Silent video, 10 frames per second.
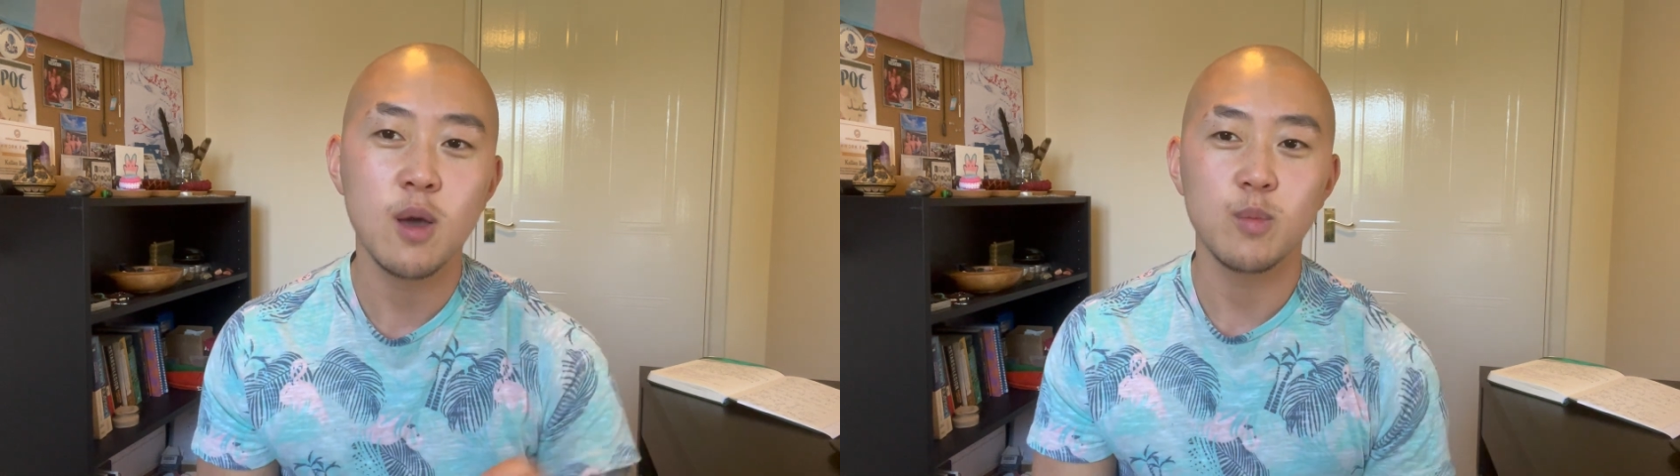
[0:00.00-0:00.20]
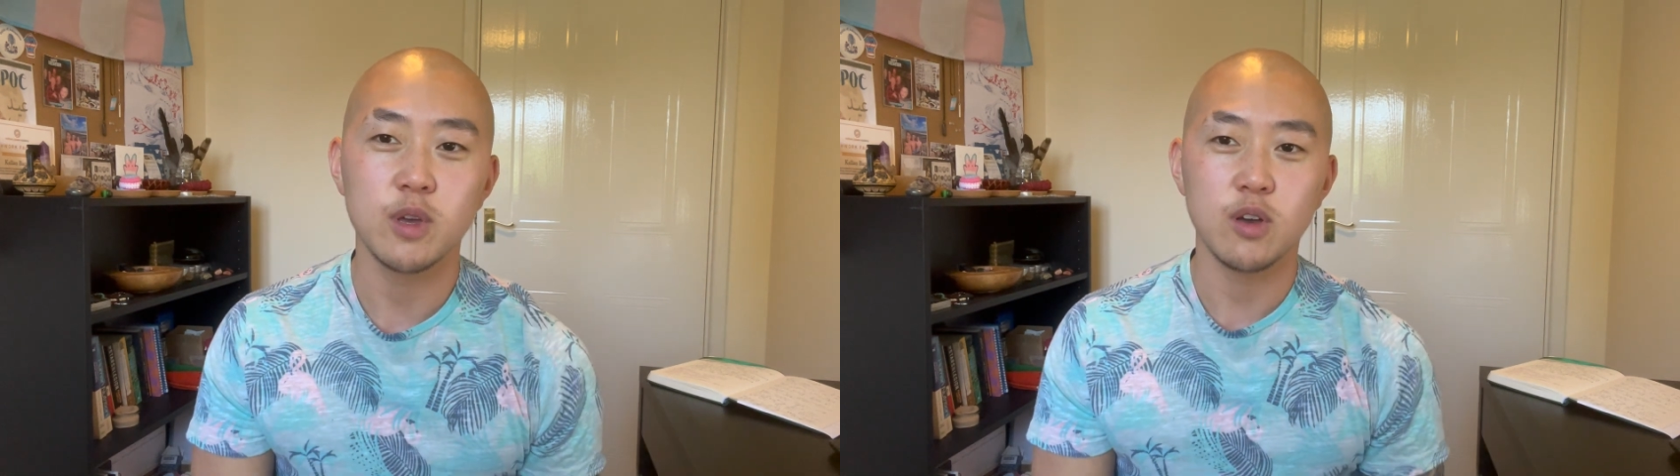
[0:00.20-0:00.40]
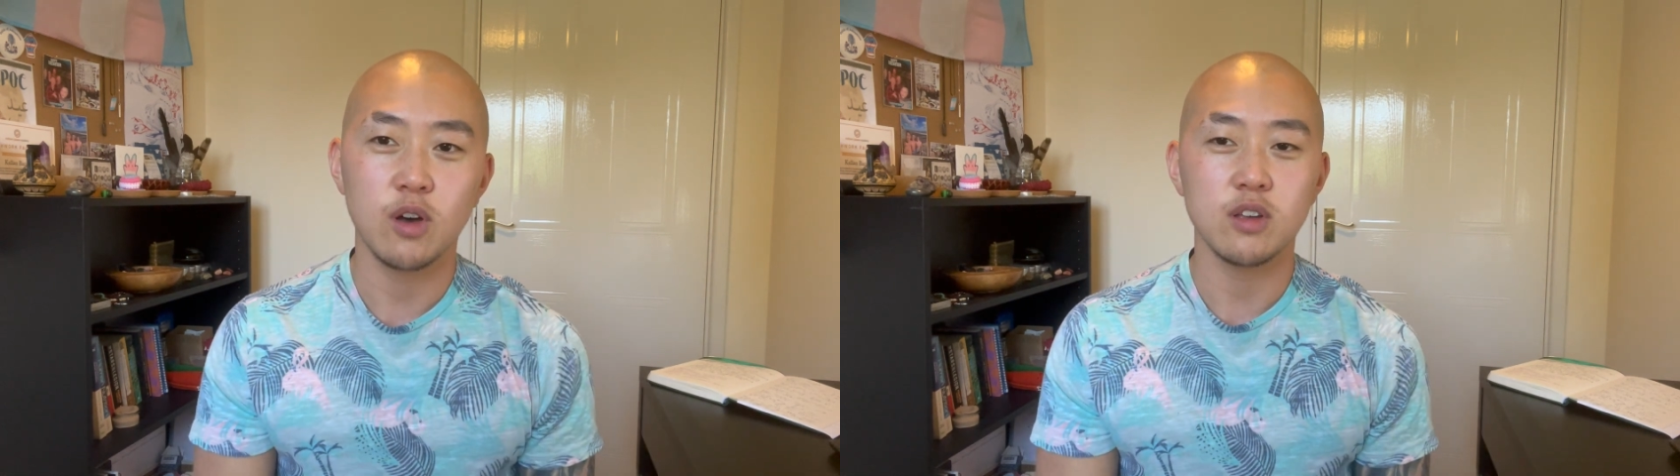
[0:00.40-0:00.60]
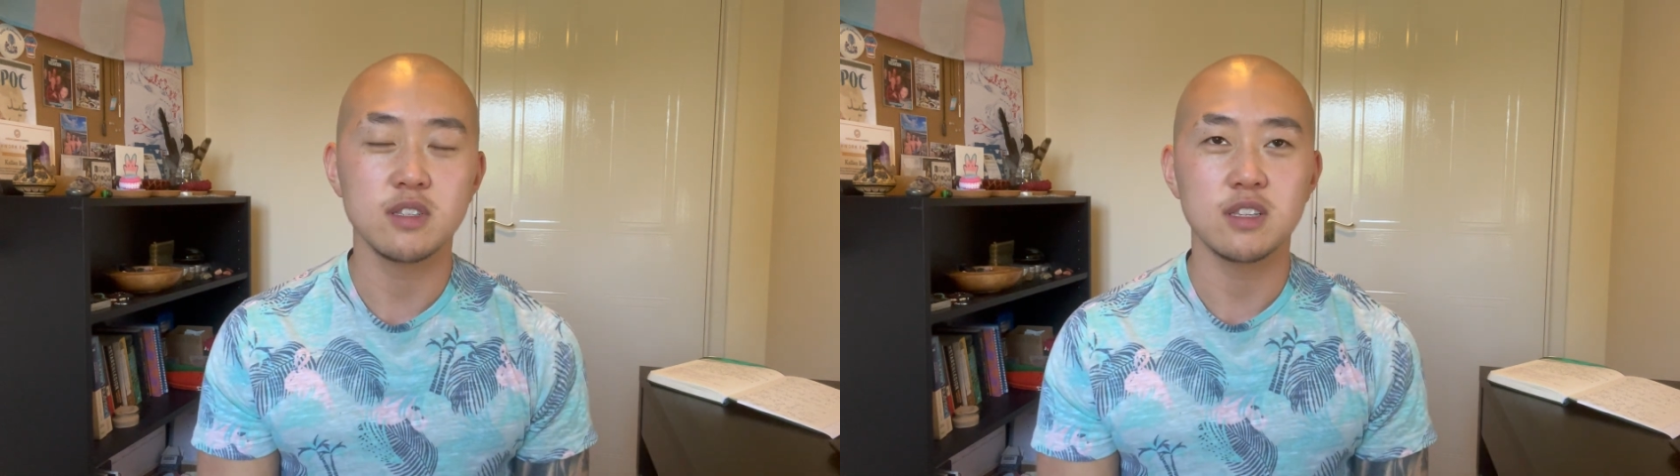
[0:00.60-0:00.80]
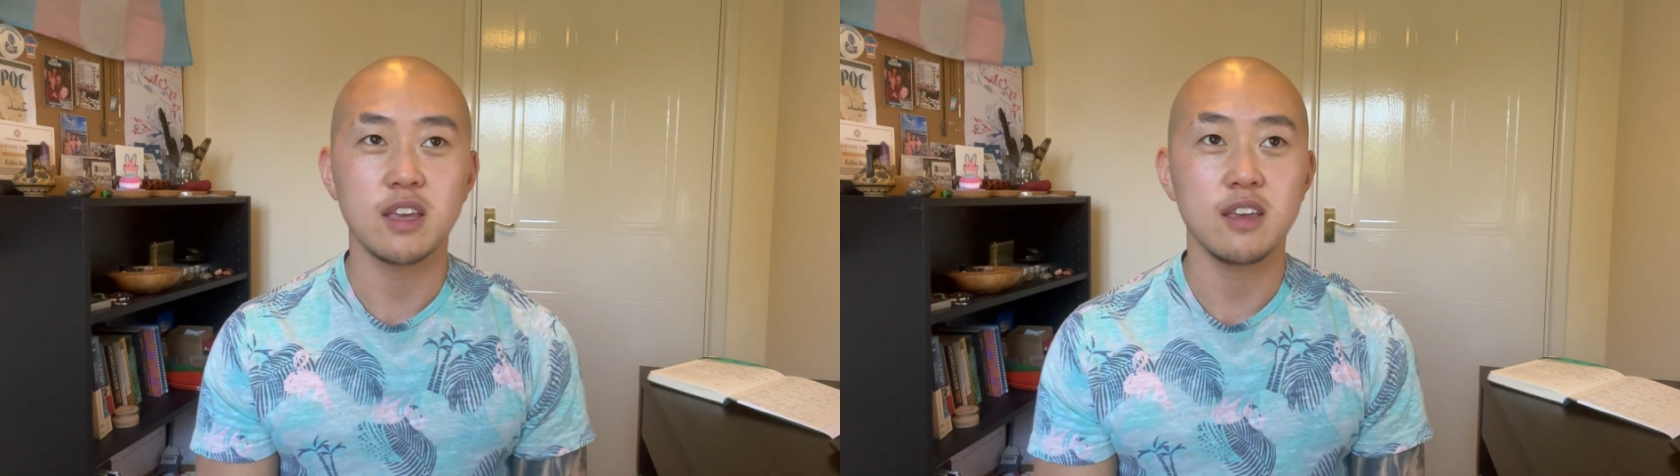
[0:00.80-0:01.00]

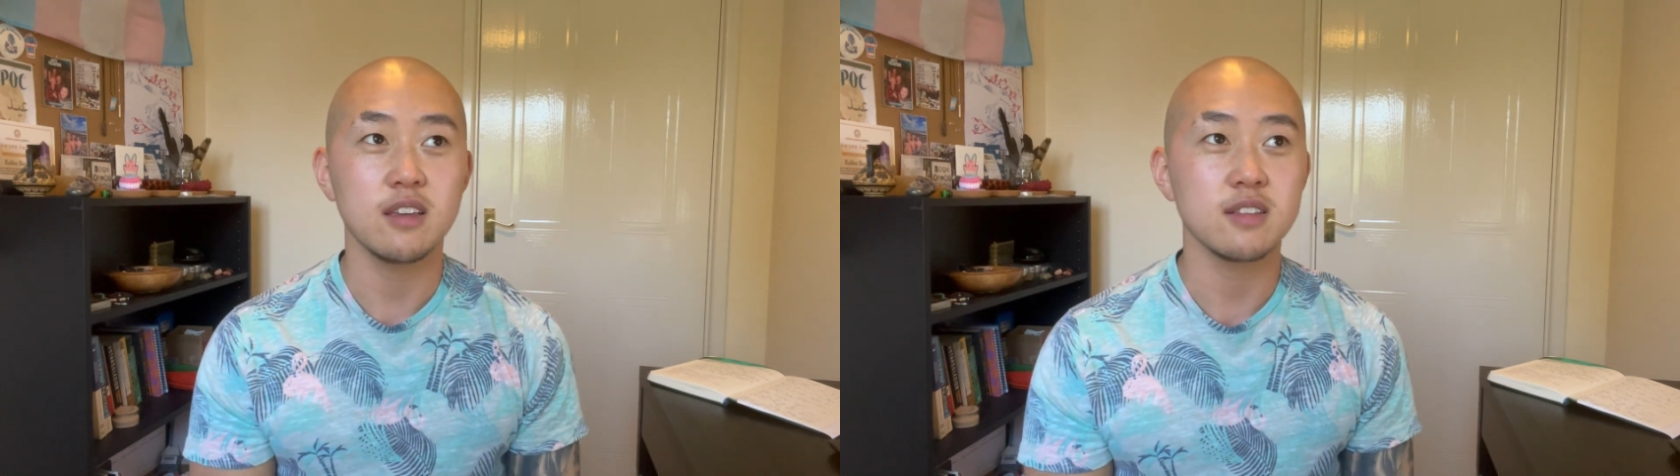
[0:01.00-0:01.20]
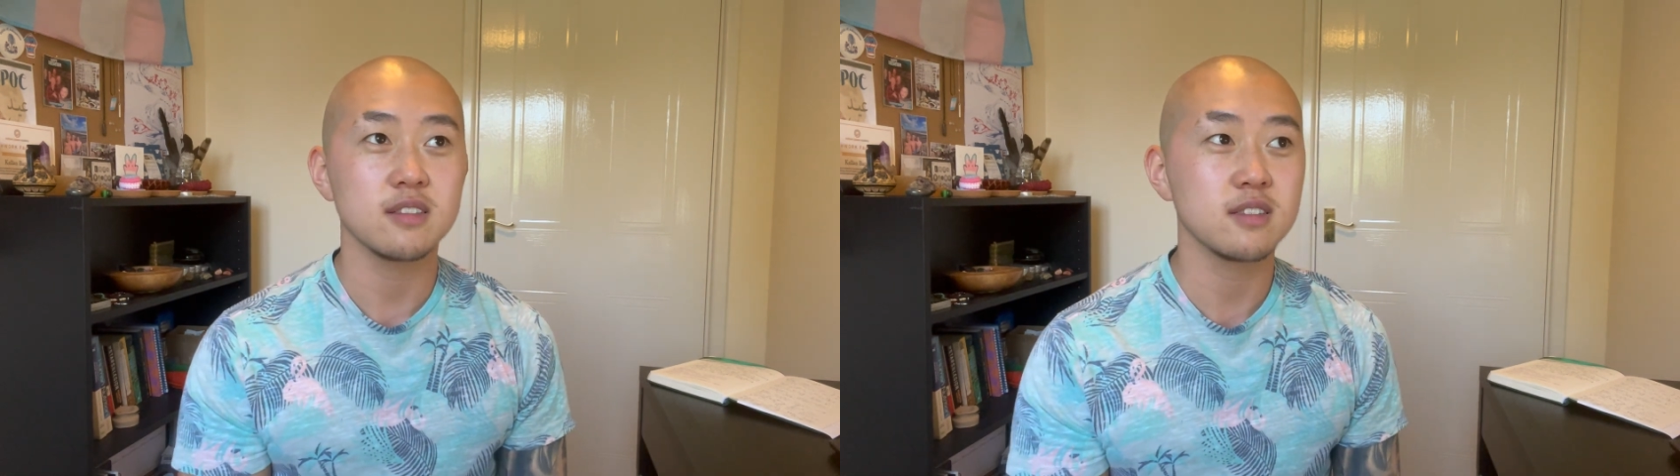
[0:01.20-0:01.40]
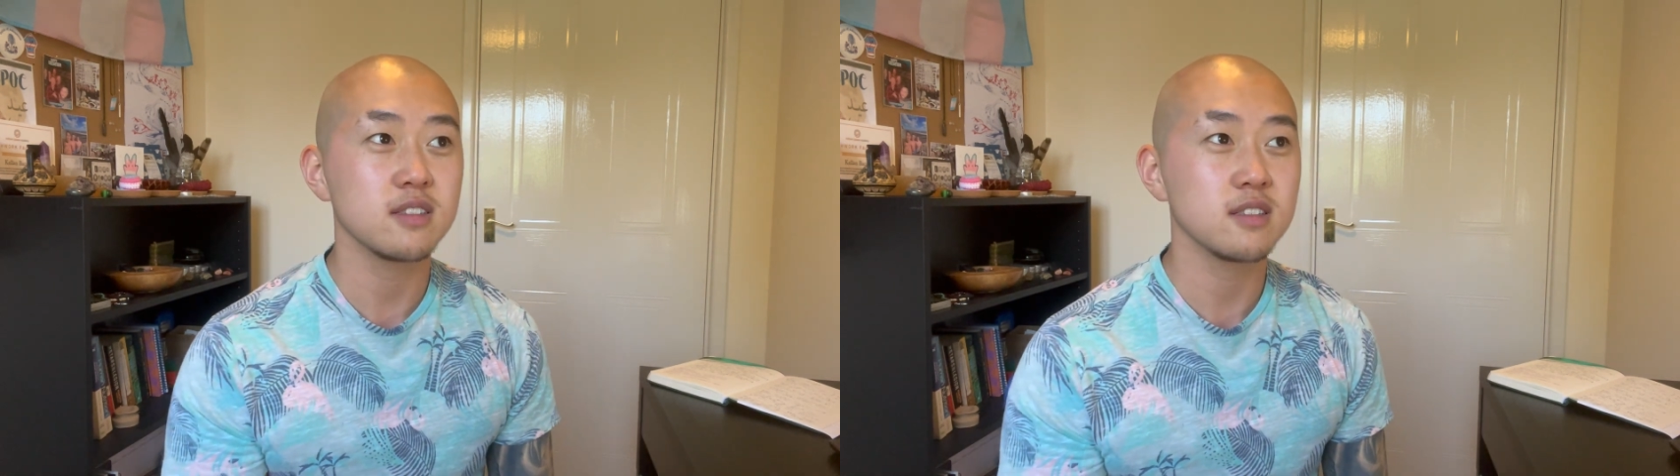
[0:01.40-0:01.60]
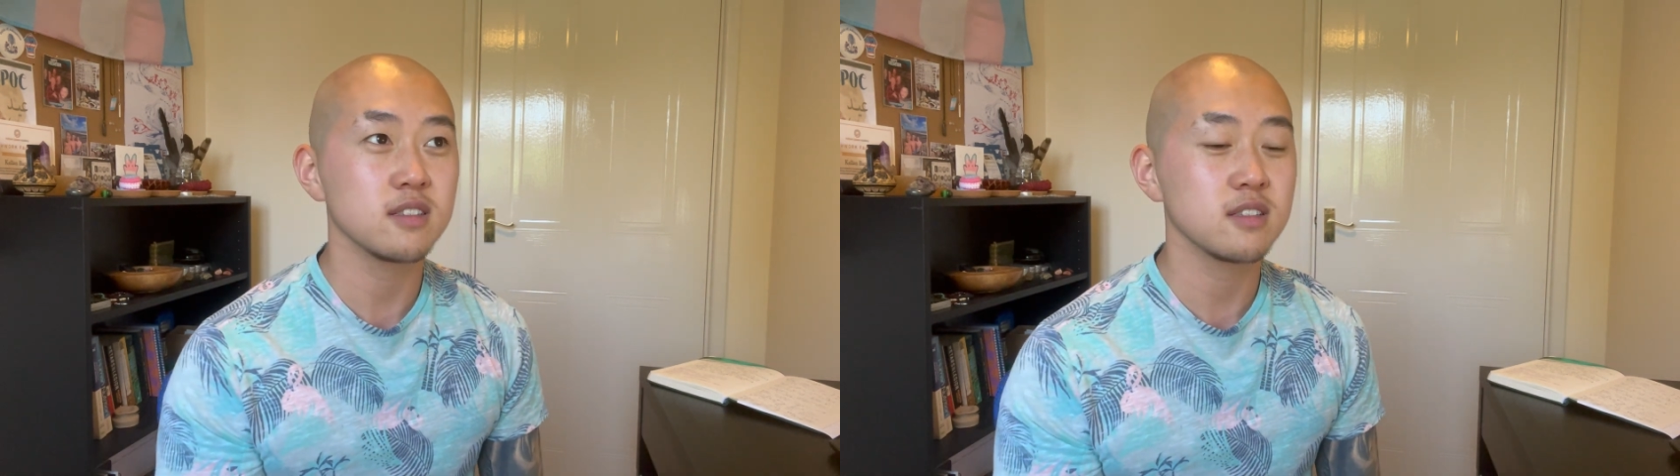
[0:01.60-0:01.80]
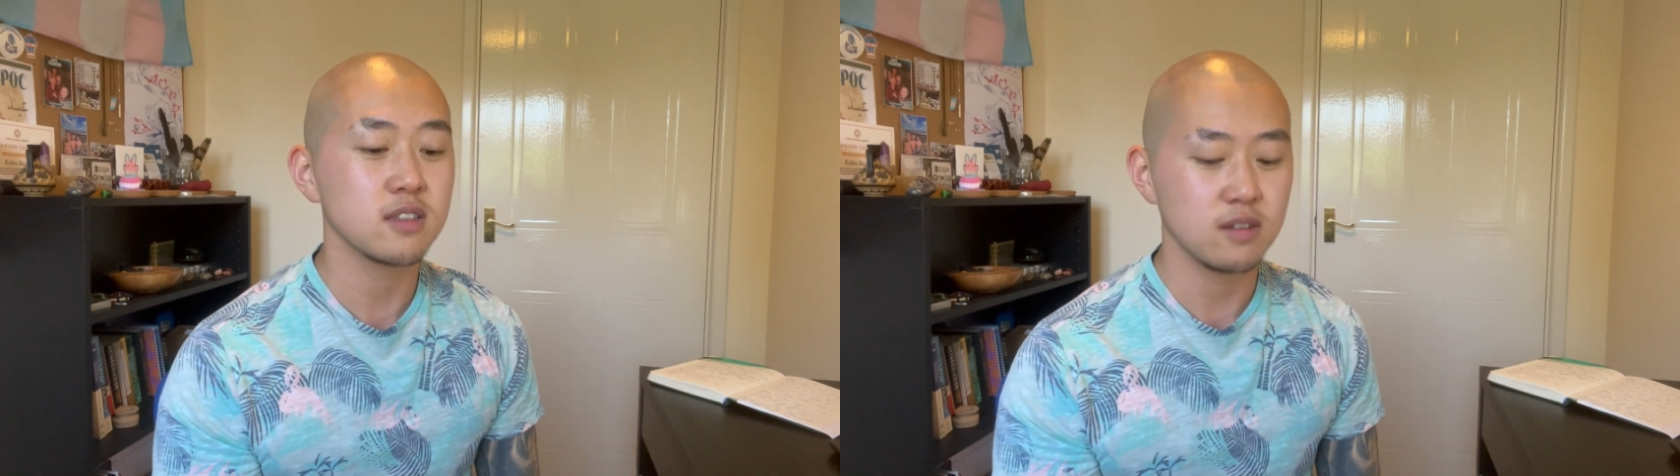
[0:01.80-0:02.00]
because it's,